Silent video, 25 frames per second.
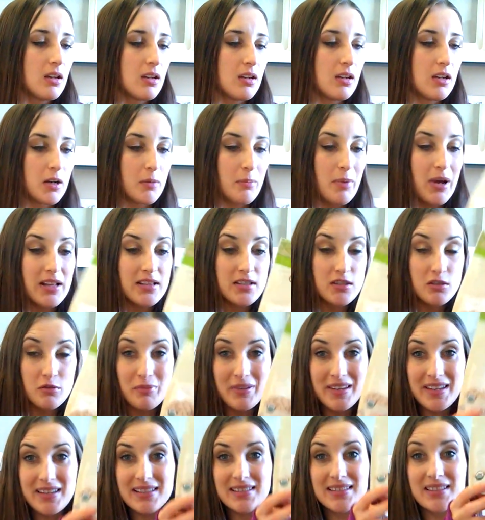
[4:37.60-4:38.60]
Garbanzo
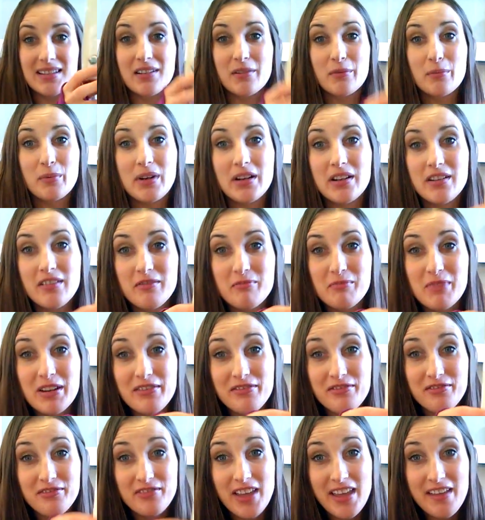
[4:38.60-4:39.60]
beans are one of my
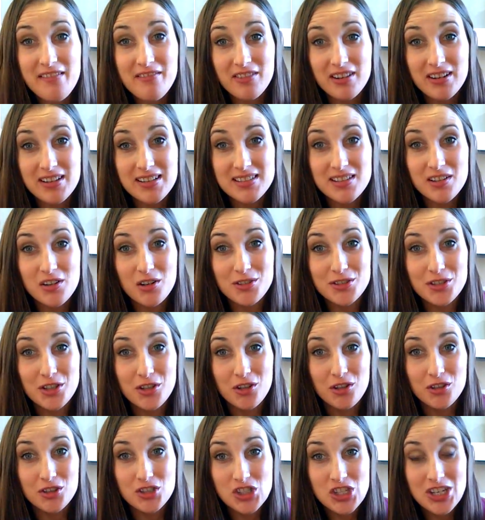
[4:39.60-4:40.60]
favorites. They're also
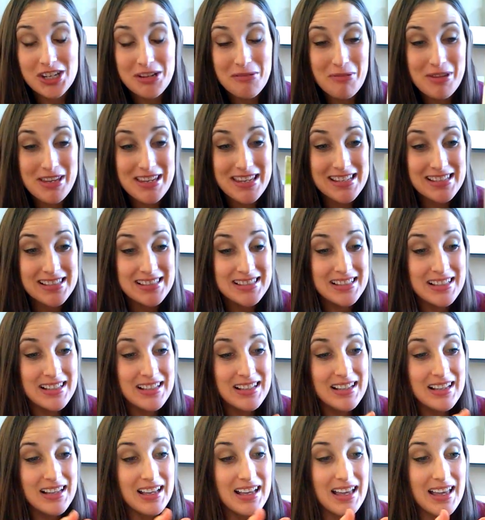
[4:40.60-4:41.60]
called chickpeas,
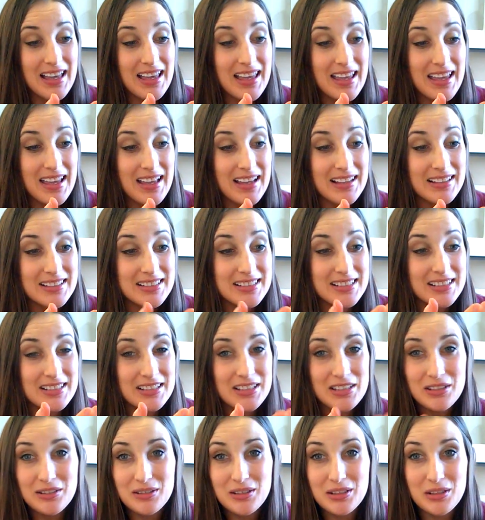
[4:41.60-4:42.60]
and
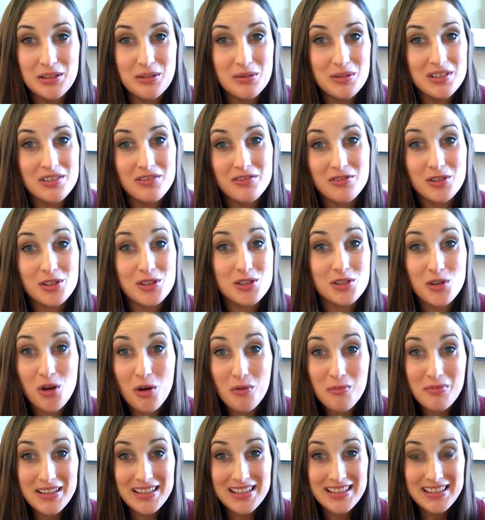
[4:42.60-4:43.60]
you can use them for
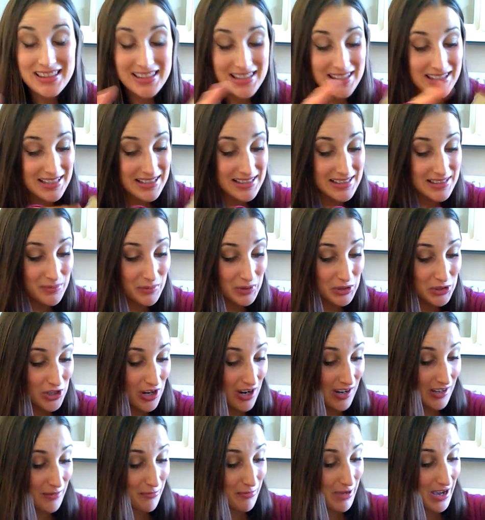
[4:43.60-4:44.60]
so many things. We'll
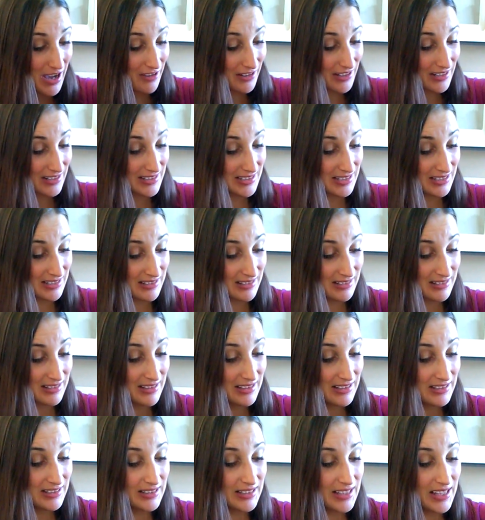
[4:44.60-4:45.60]
talk about it
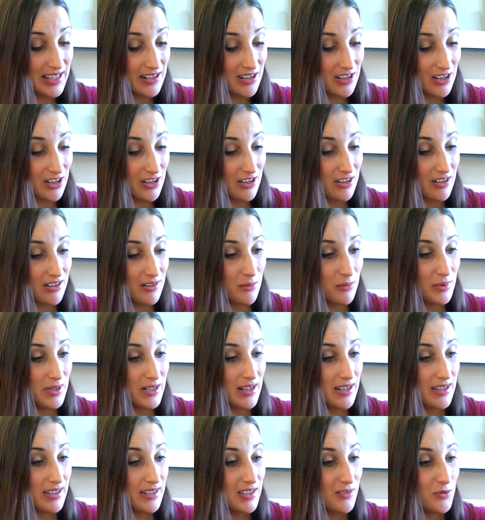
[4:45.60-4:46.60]
later when
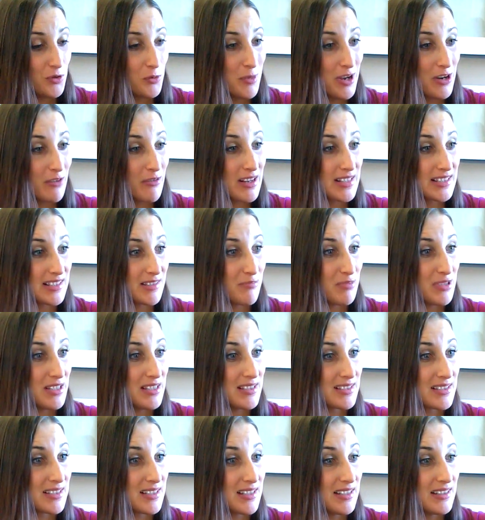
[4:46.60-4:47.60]
I give you my
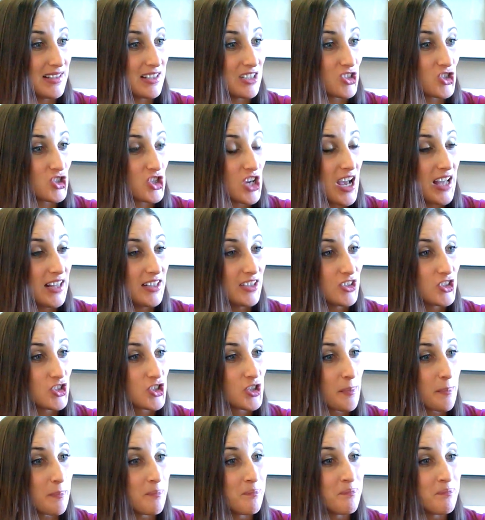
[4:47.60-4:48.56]
recipes in this challenge.